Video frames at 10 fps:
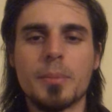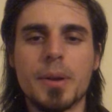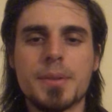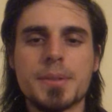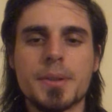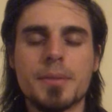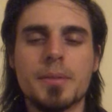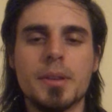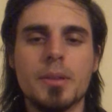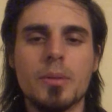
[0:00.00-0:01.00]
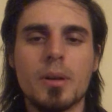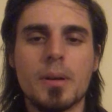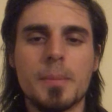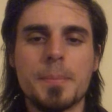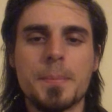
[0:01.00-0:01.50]
Remind yourself that you
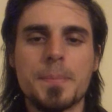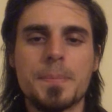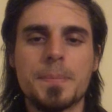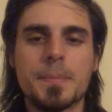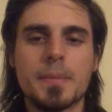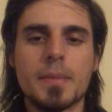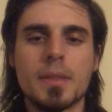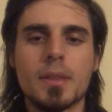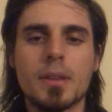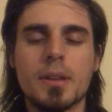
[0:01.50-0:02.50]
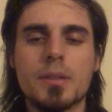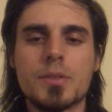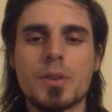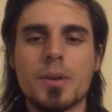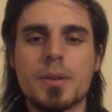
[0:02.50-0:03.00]
are in
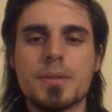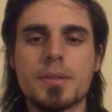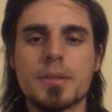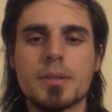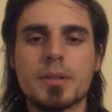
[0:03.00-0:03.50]
charge